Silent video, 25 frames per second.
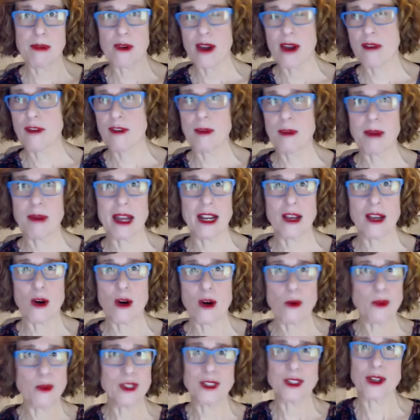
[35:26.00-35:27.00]
everybody
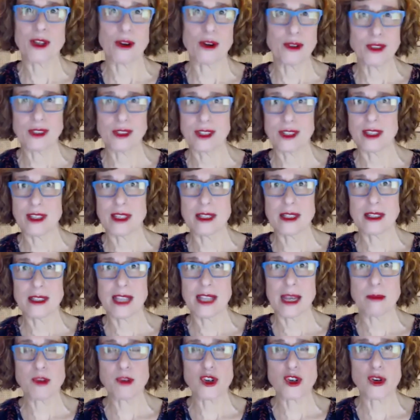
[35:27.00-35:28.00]
always goes to the
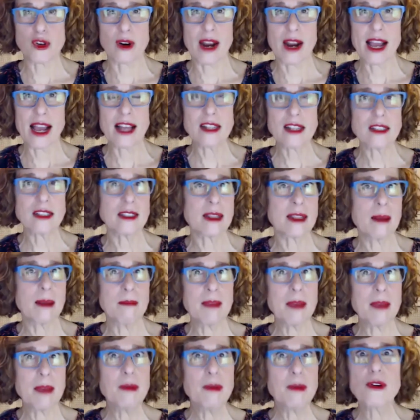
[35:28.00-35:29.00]
same shore house,
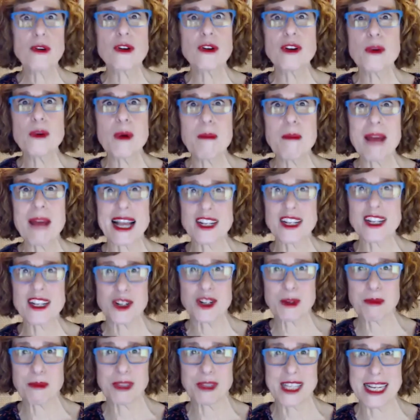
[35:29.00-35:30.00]
maybe you're going to imagine
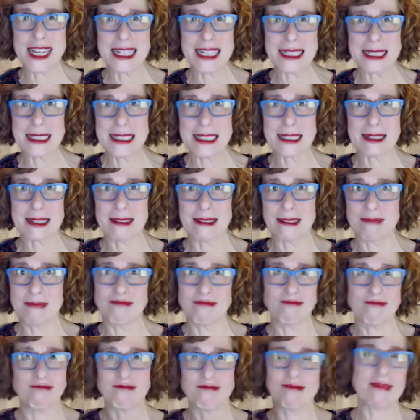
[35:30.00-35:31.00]
a place
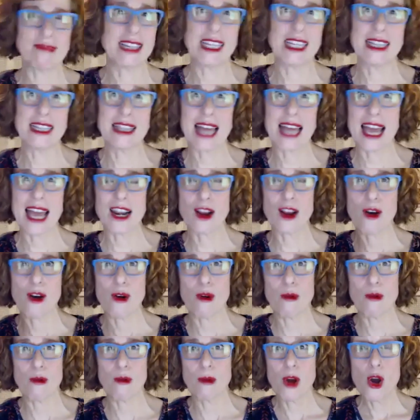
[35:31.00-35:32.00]
in that
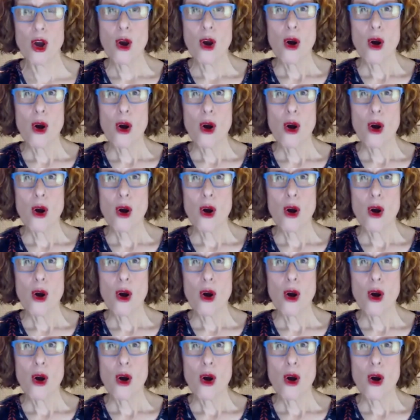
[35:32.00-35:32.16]
home.